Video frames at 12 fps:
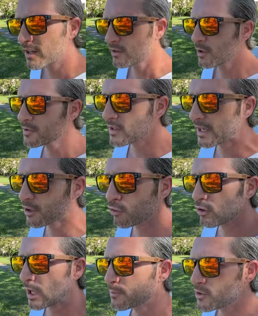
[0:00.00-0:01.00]
it looks like
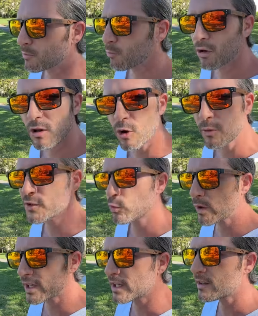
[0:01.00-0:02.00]
corruption will always
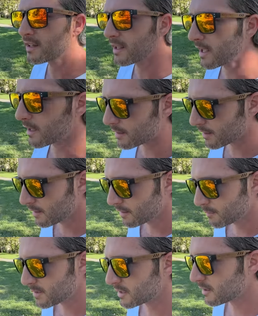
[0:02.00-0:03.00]
win in the end,
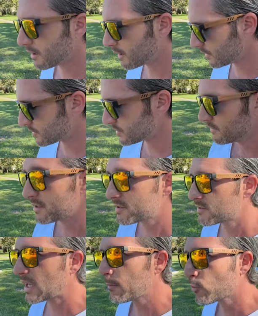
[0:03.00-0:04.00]
because this
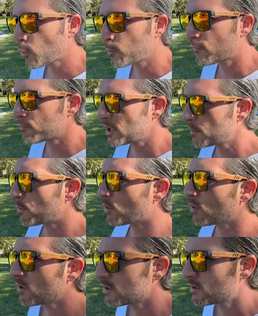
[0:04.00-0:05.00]
same group of
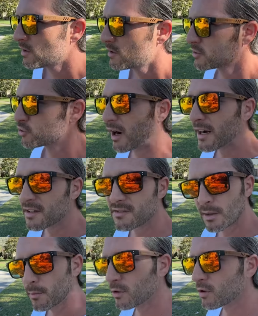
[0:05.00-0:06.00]
people tried a
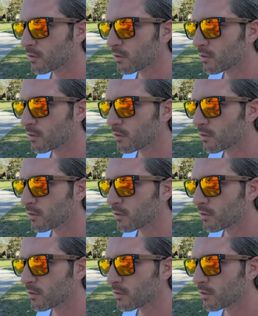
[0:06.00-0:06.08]
similar